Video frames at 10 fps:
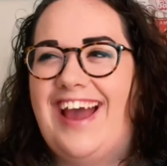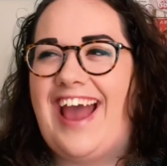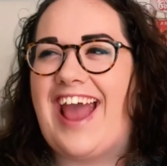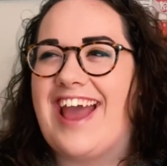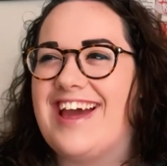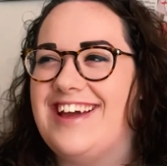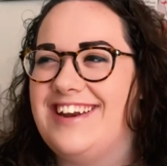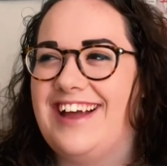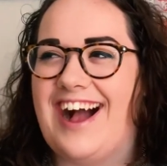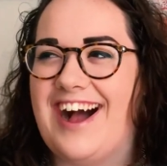
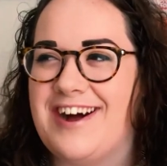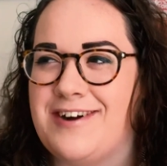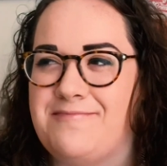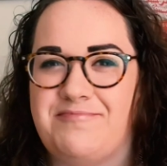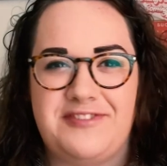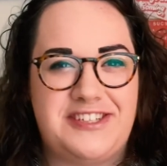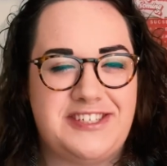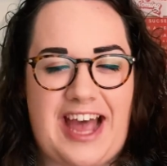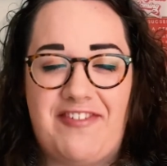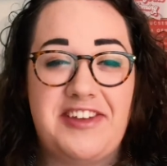And
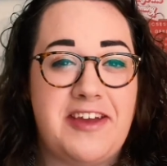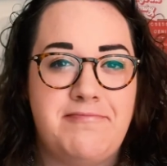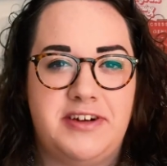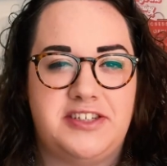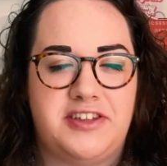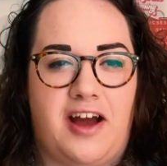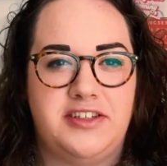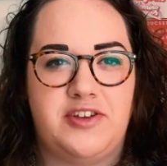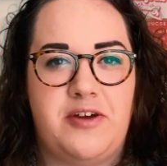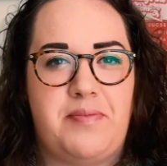just haven't given much
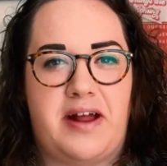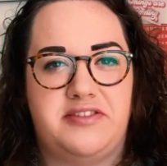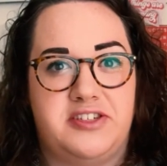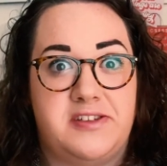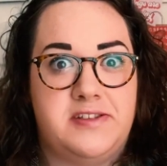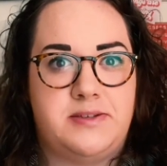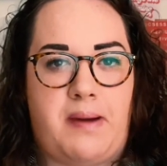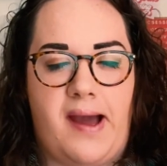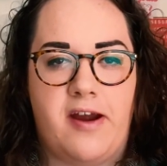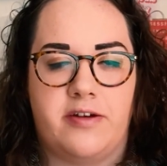thought to it, but I was just
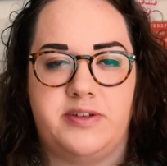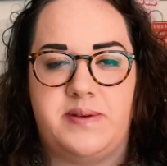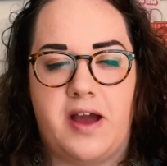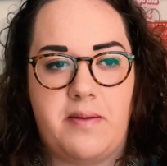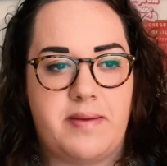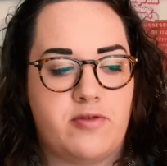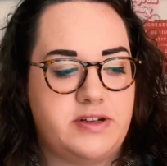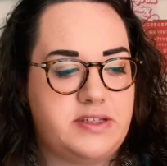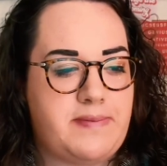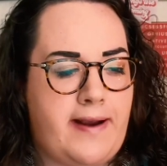inspired. I was becoming more
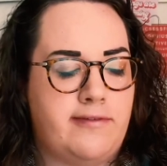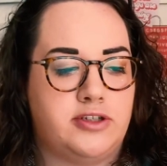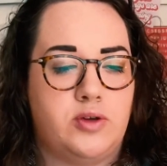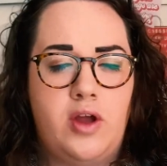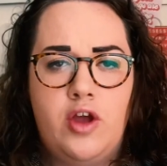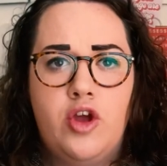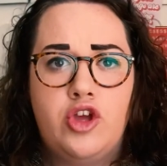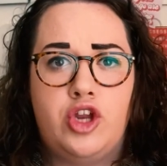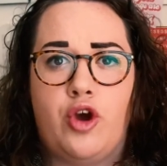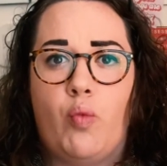inspired. I was,
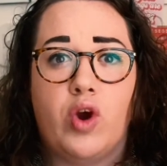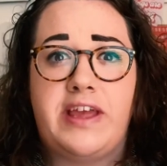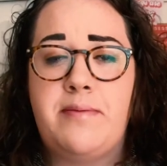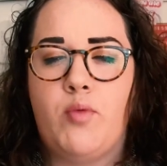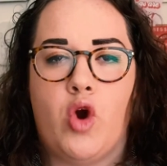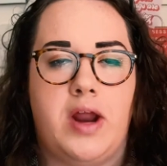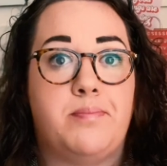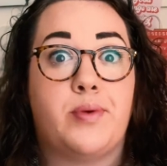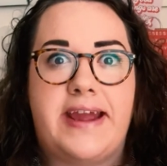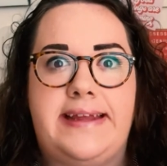working more on
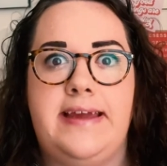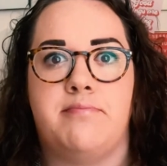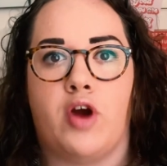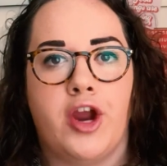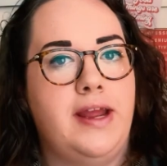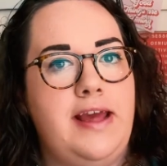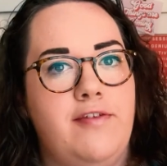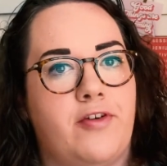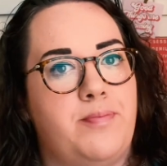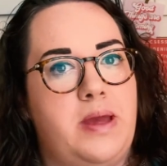branding and
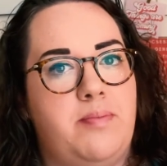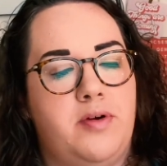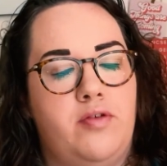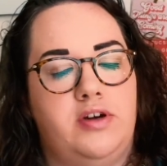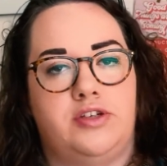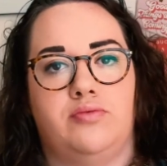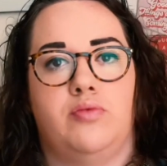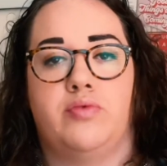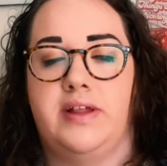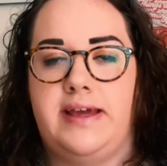marketing for people, which
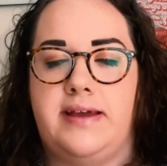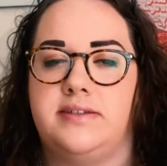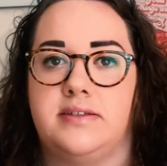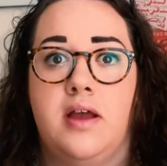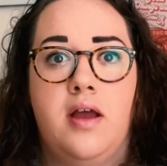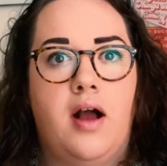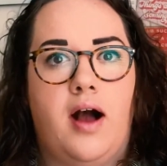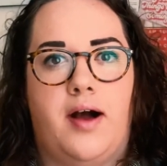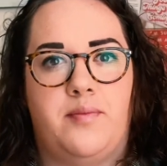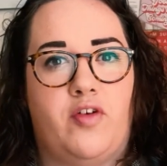really is
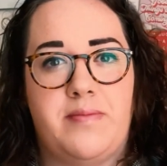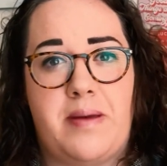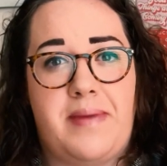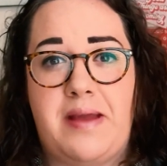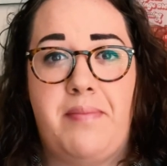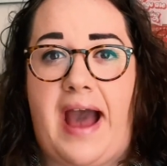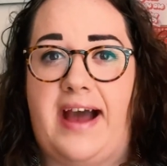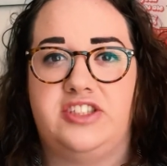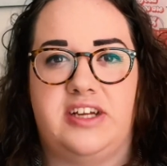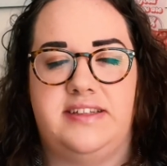one of my main
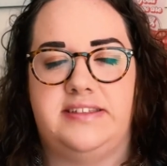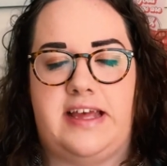passions.